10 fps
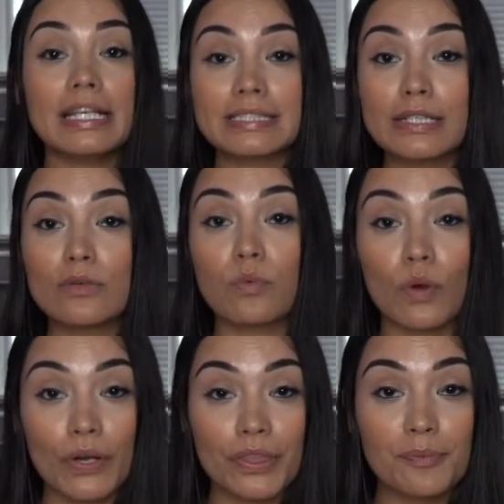Is it
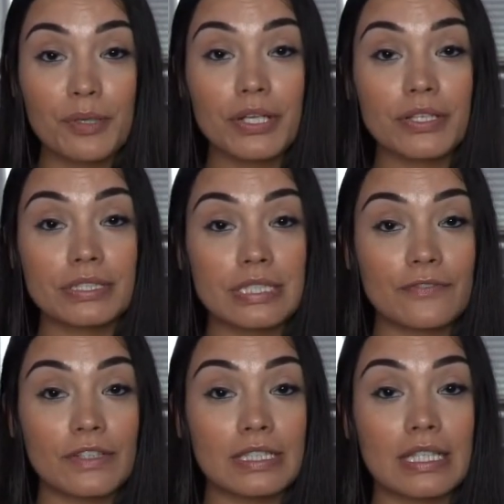worth putting
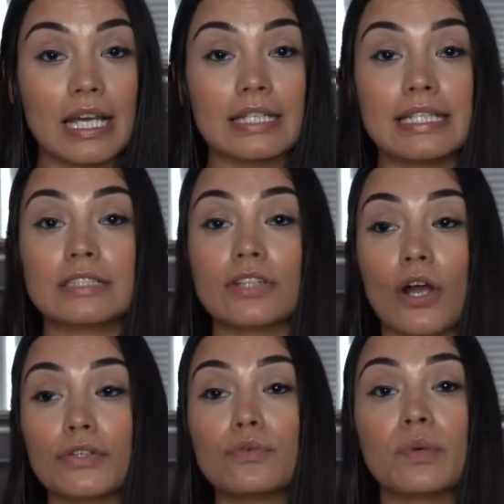yourself on the line?
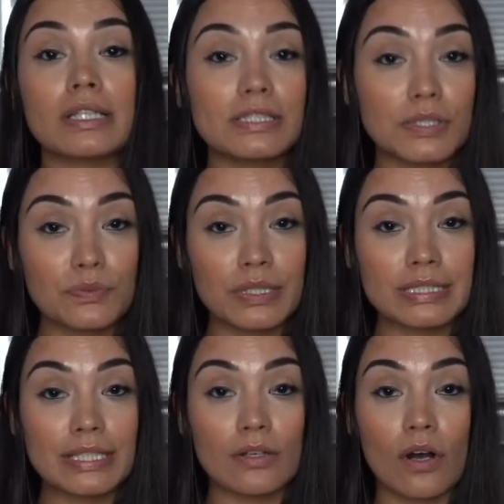Are you willing to
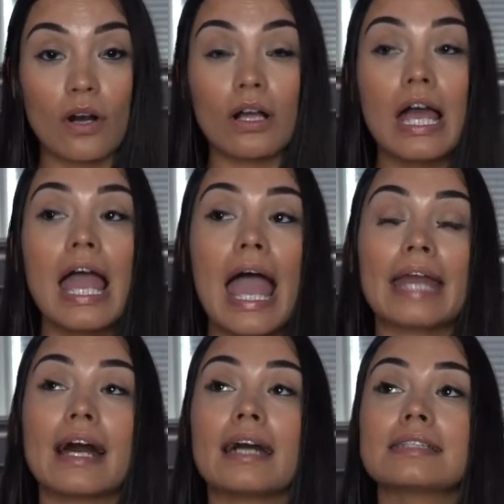risk it all?
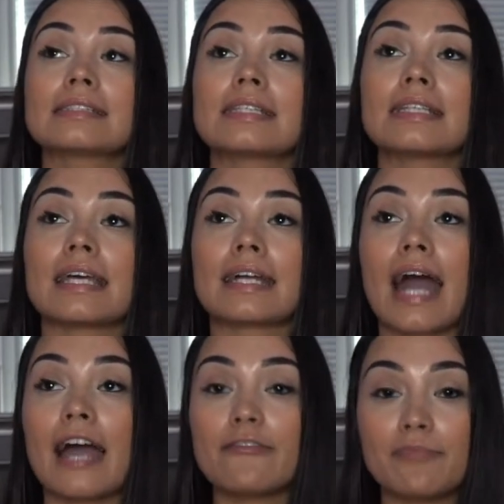And honestly, like,
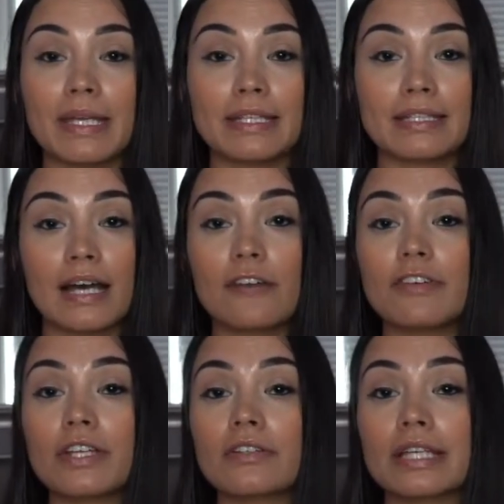I've made a
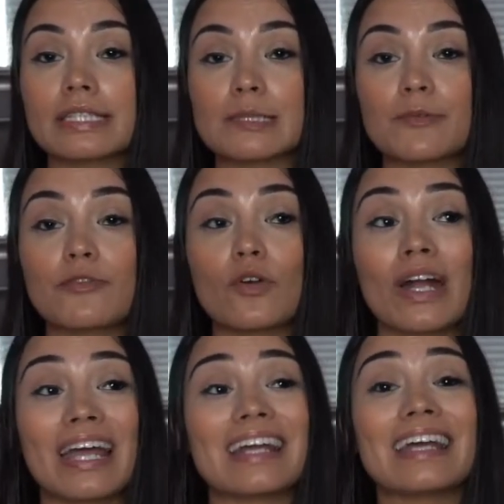video like this before
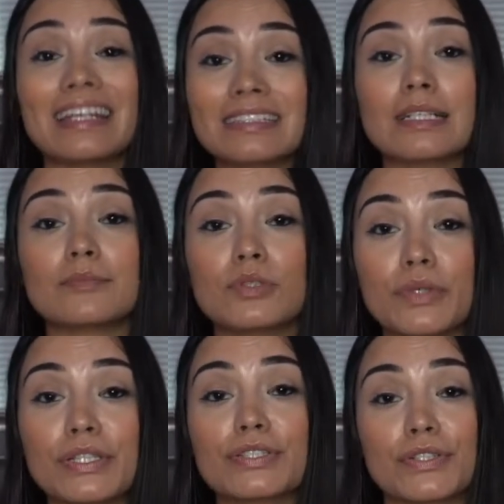and I ended up
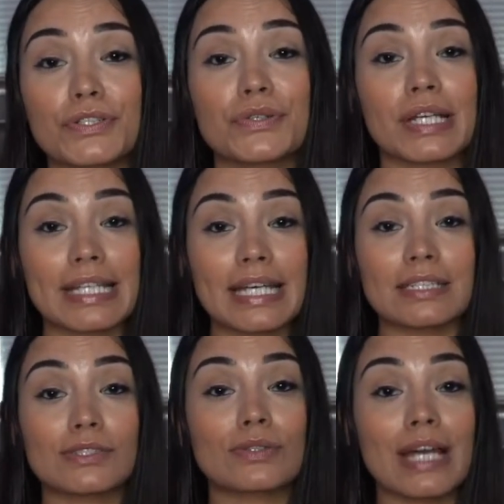doing the surgery
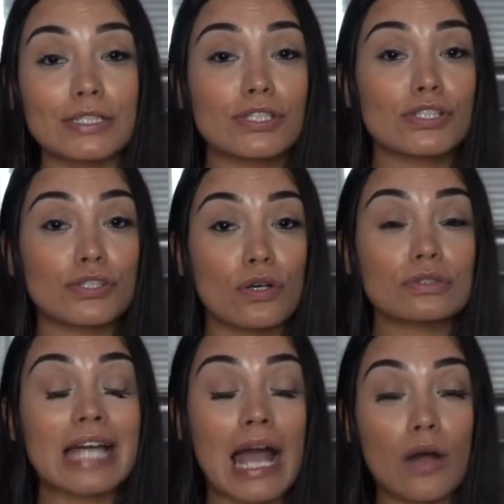again. So that just
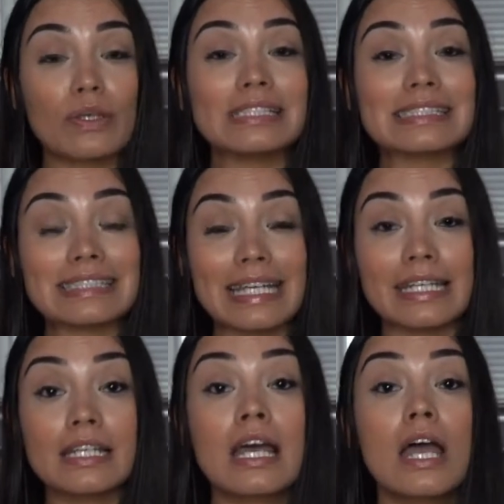shows how
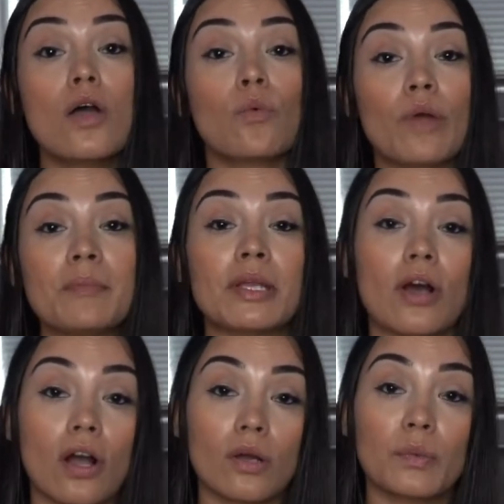insane women
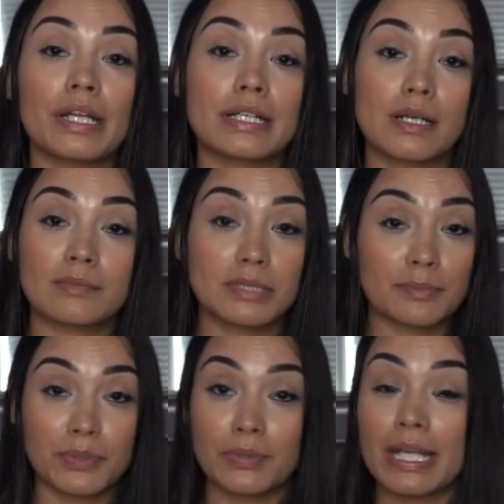are when it comes to
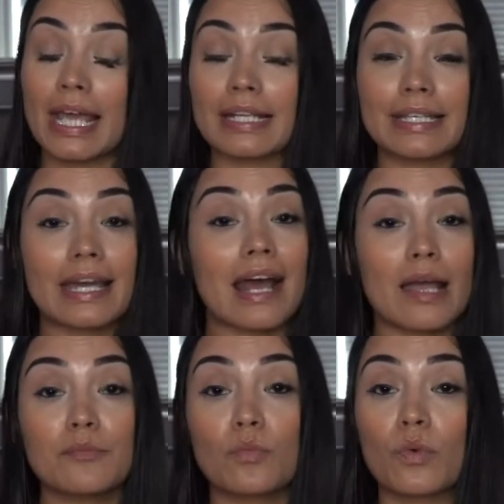beauty. And again,
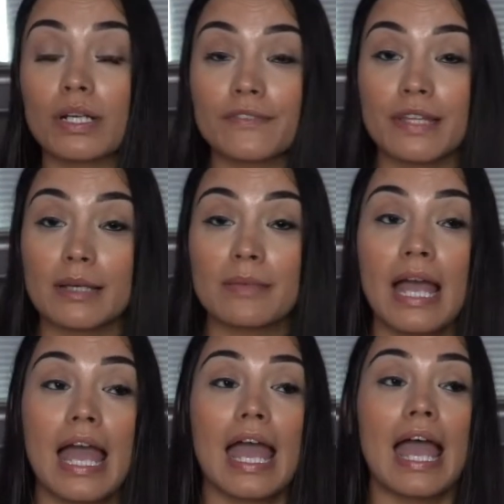I'm one of them.
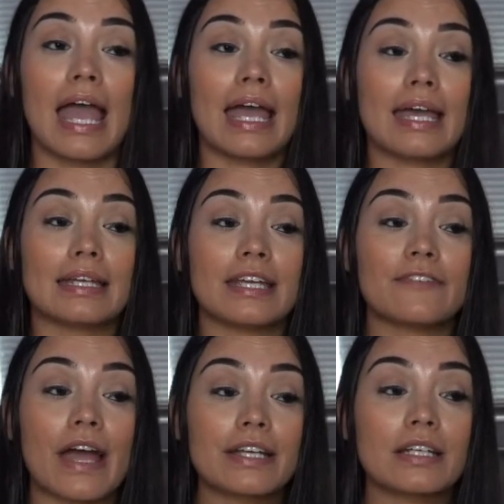And
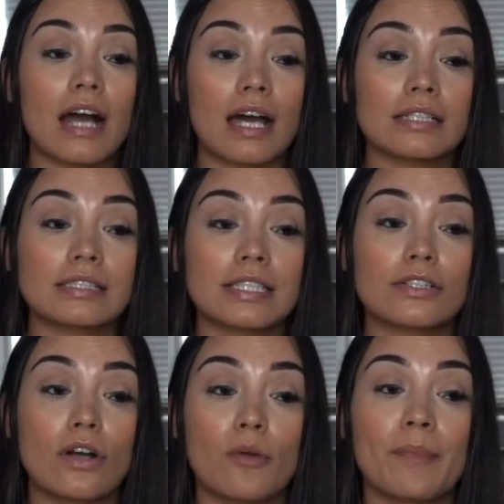if I could honestly
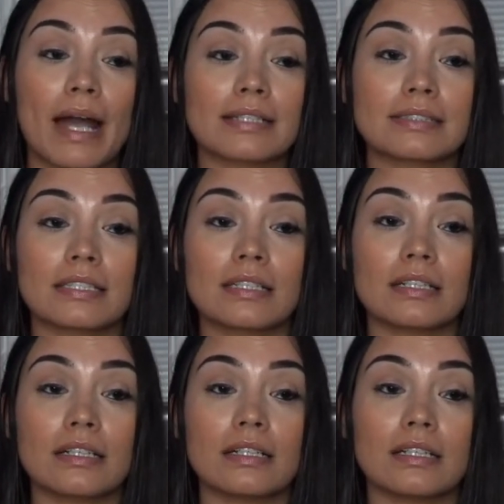go back to